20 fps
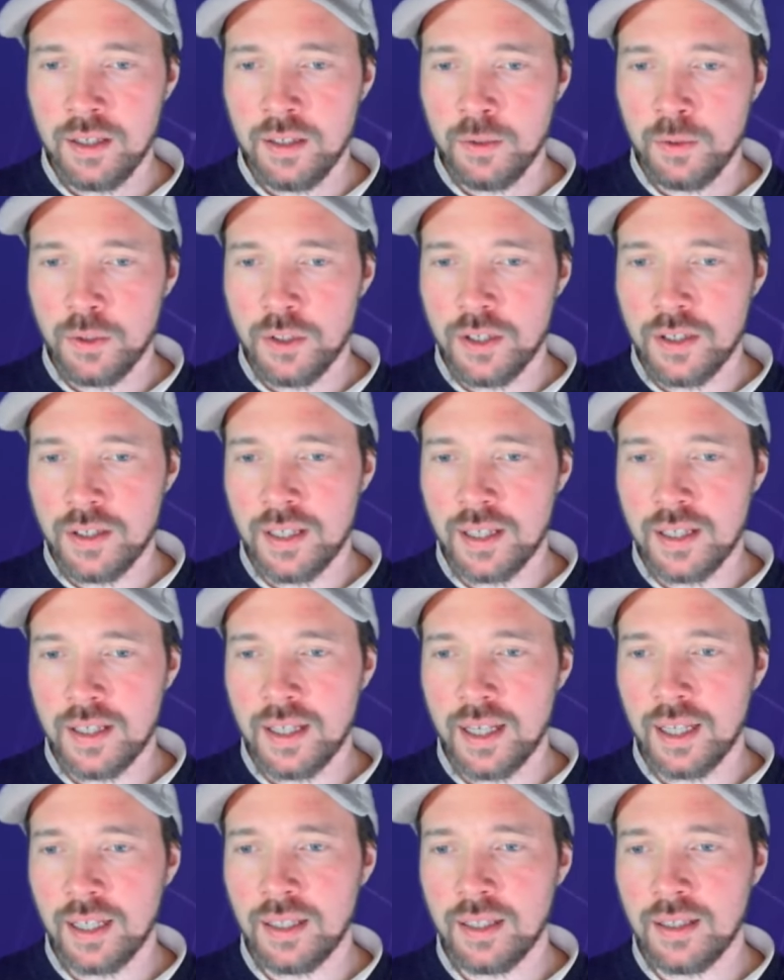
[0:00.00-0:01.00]
which is
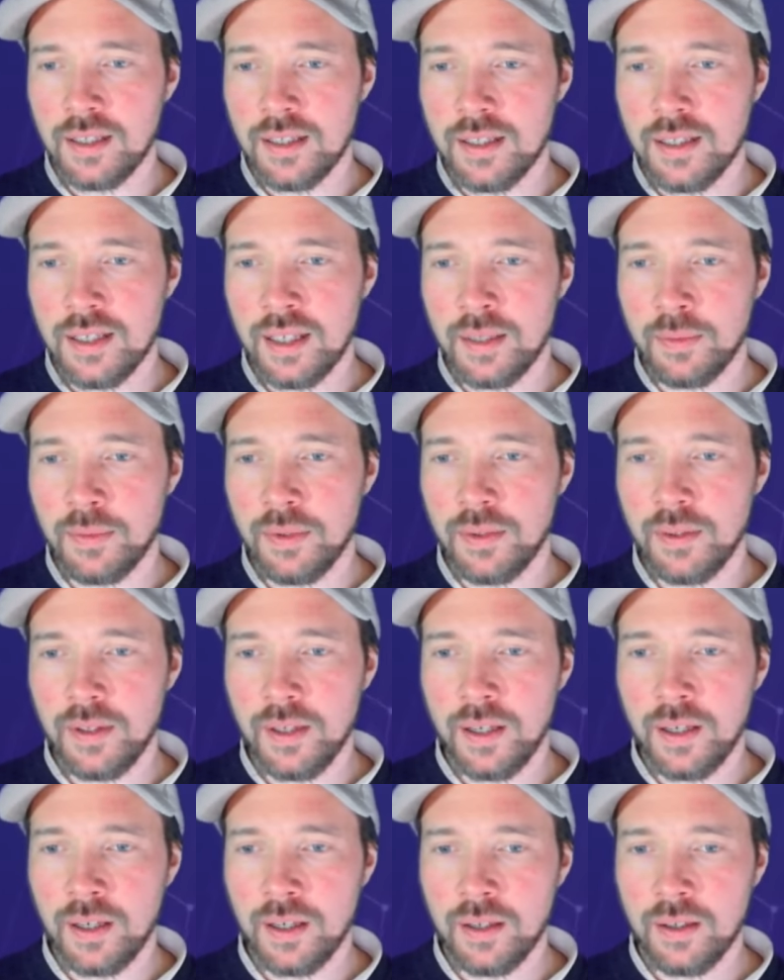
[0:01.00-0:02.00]
exactly the same
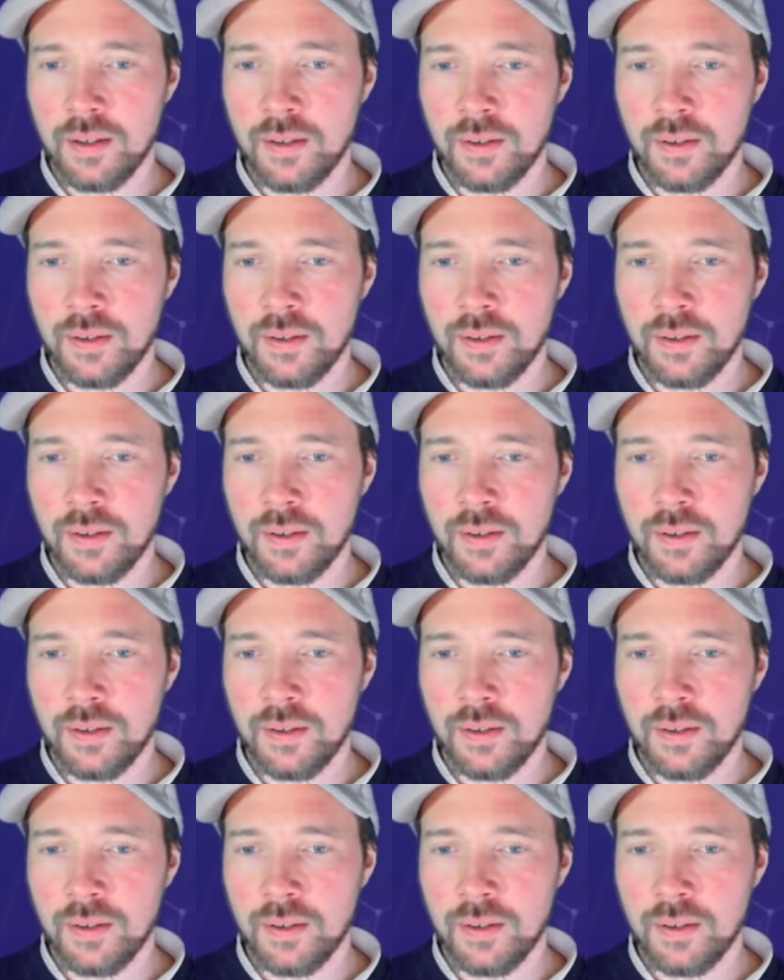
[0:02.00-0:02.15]
thing.